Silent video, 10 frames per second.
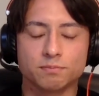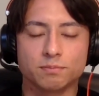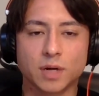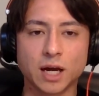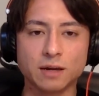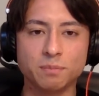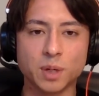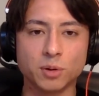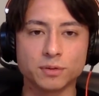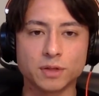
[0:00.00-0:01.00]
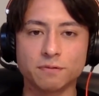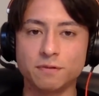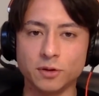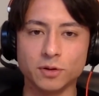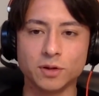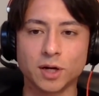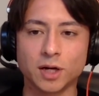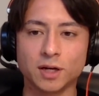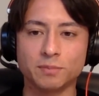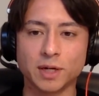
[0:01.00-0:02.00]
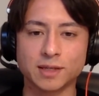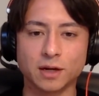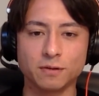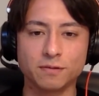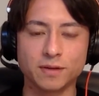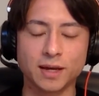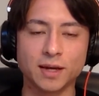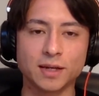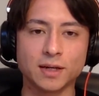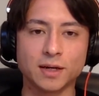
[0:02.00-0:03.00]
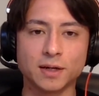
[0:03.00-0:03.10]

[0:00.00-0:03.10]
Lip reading: I've built a few myself, and